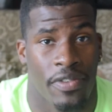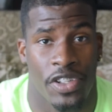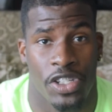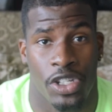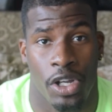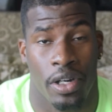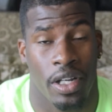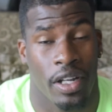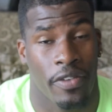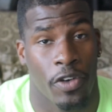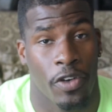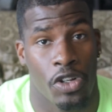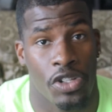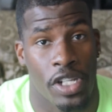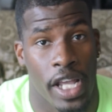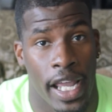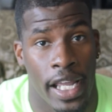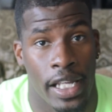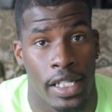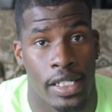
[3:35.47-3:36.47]
starting in verse
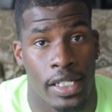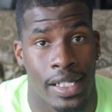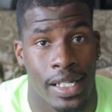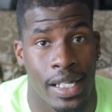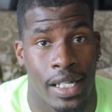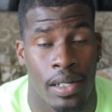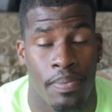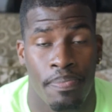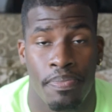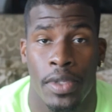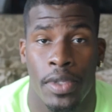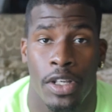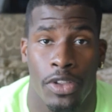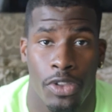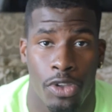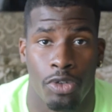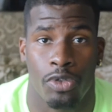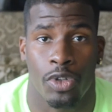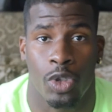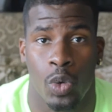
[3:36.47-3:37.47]
18
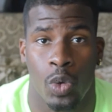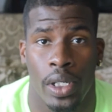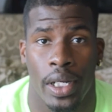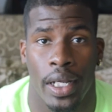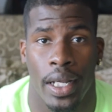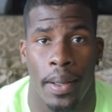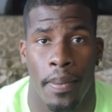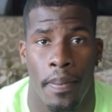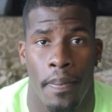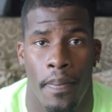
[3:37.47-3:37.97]
through 20.